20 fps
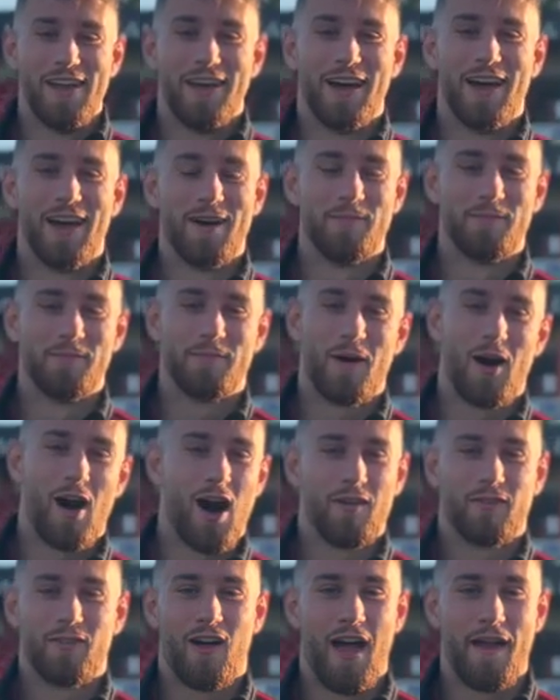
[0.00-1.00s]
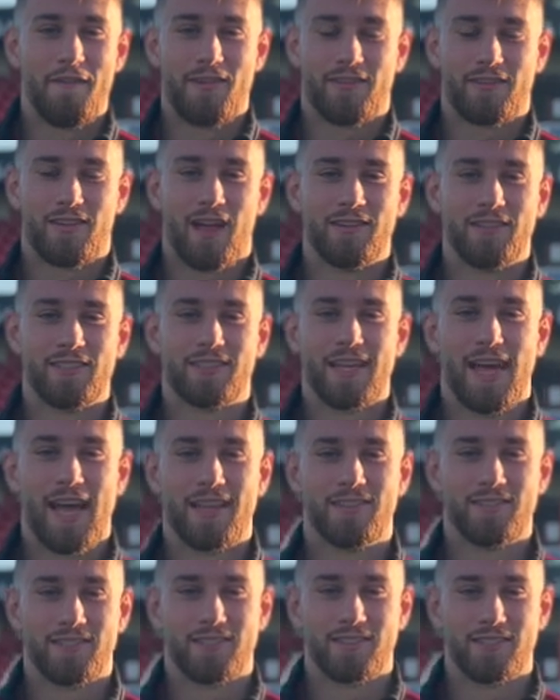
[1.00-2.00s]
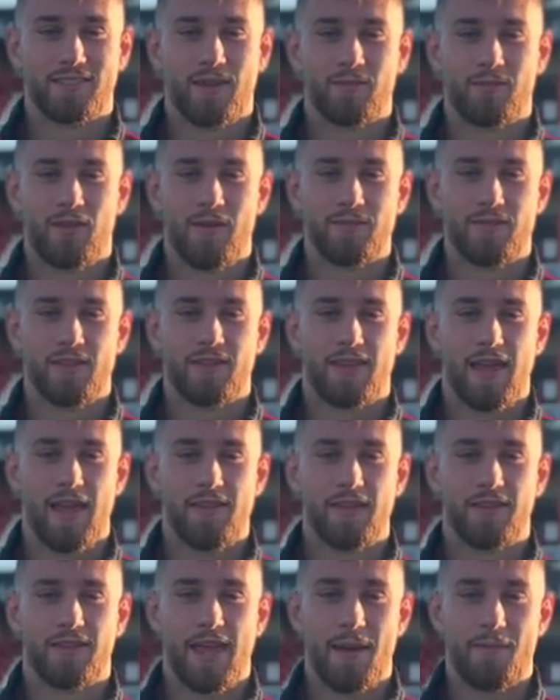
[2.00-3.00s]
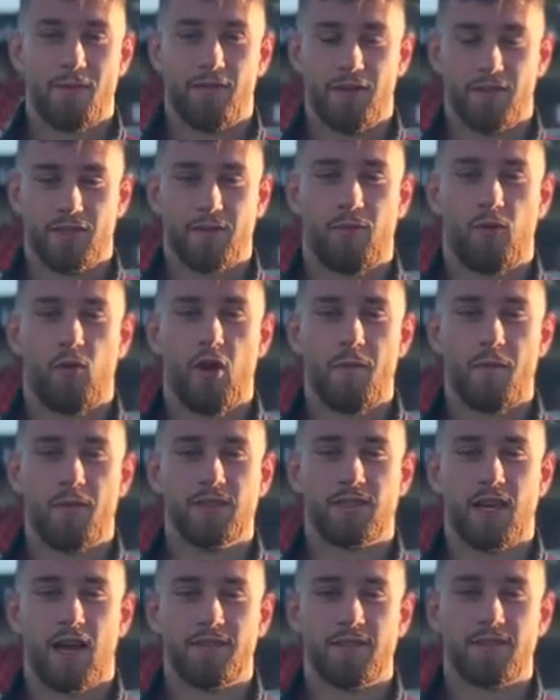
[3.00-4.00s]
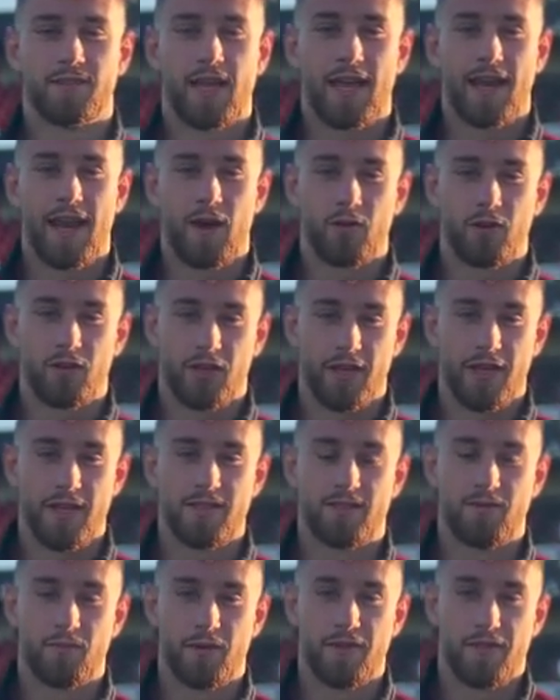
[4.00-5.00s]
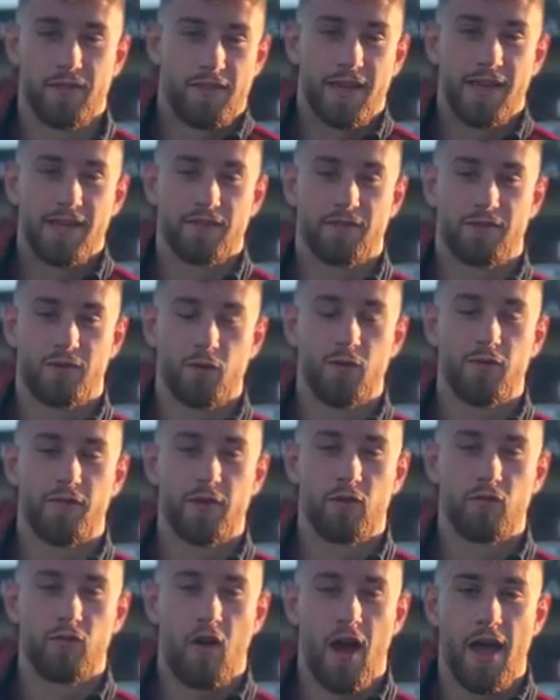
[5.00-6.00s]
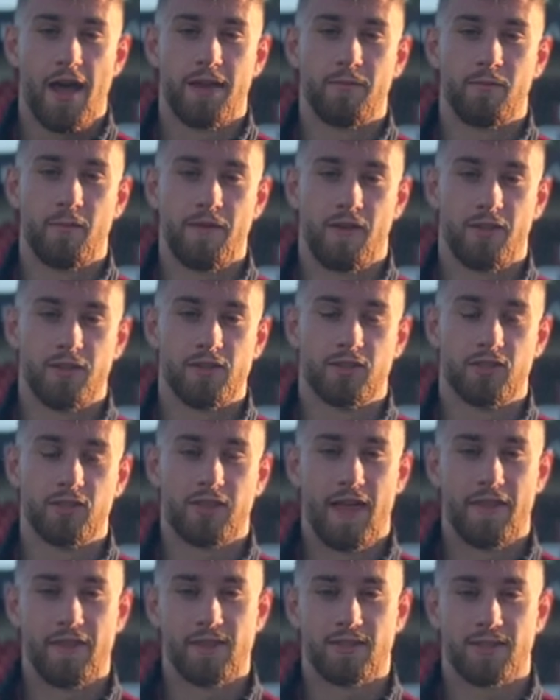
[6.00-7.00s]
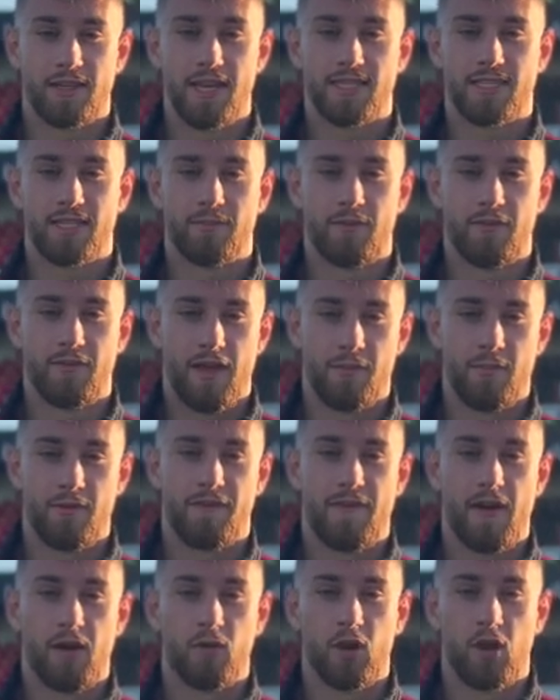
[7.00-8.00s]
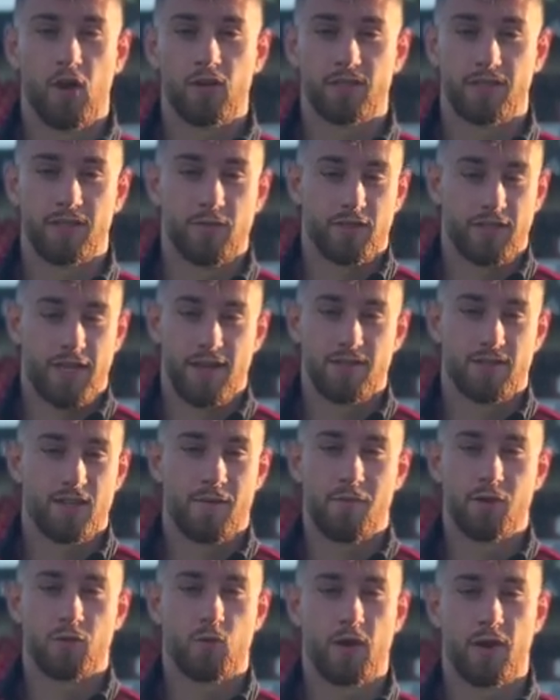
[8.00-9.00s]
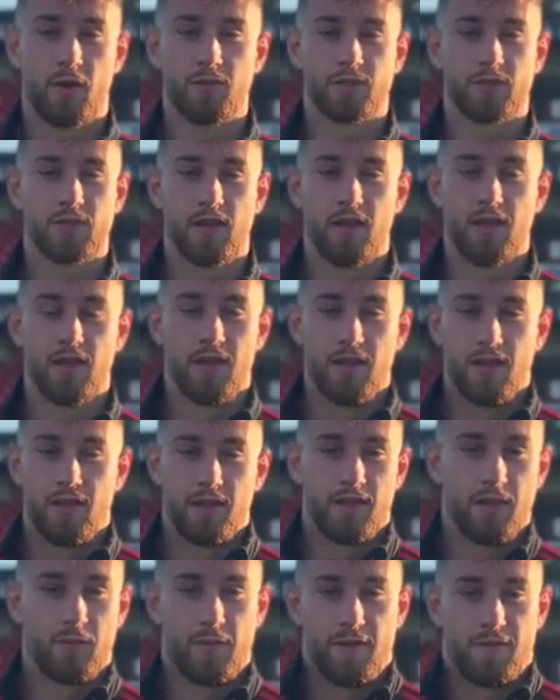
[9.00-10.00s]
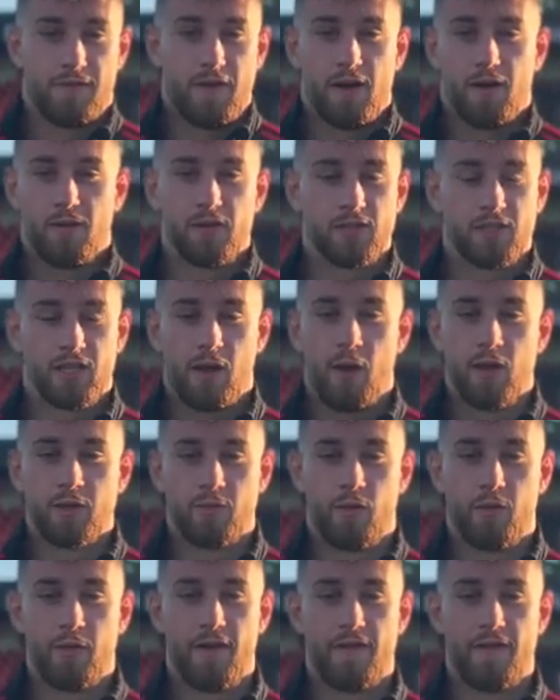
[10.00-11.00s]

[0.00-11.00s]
part of life, you have to understand sometimes the depth of disappointment to understand how good it is when things do feel right. And we've understood that this season, and we felt lost. It was against Tunbridge Wells that we felt as low as we probably